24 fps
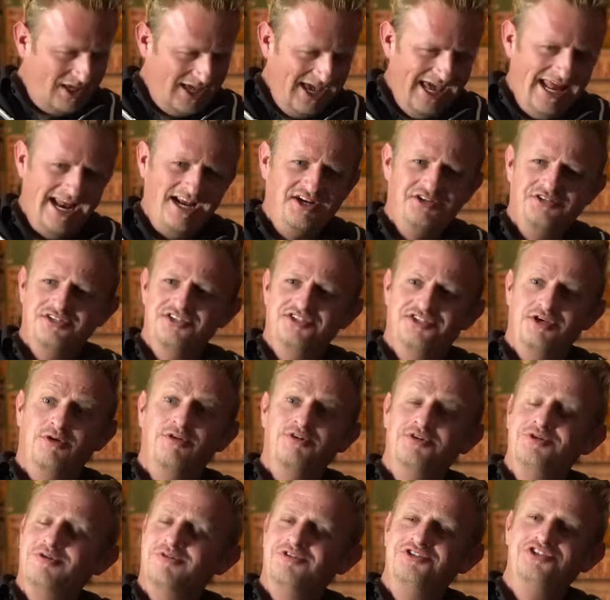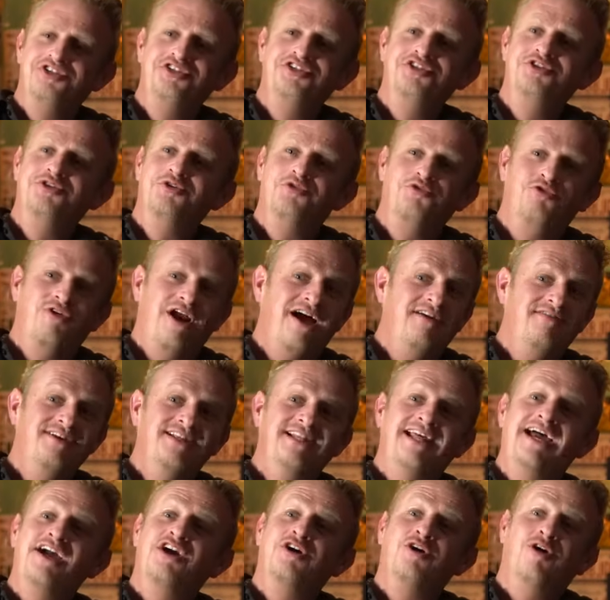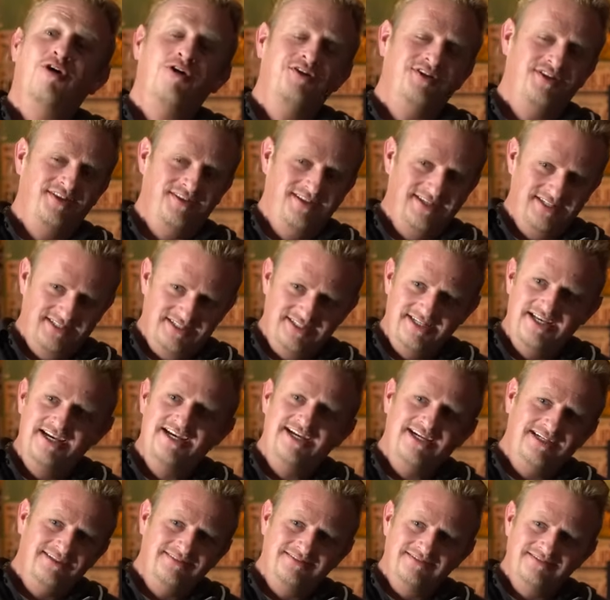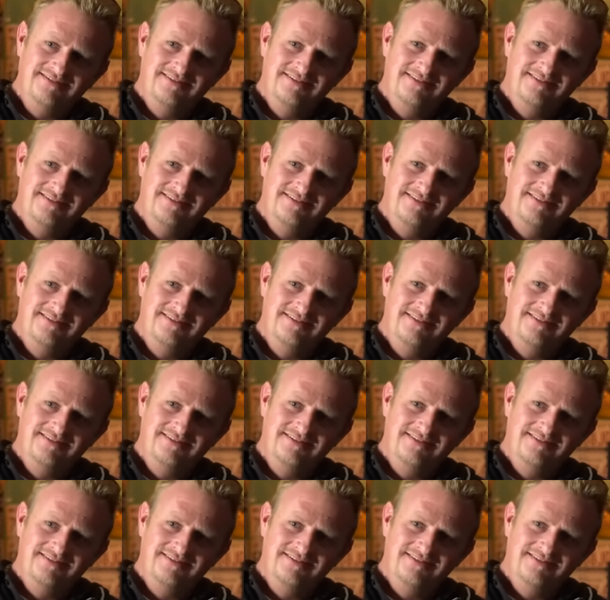And I actually sold it to her, and she's still driving that car to this day,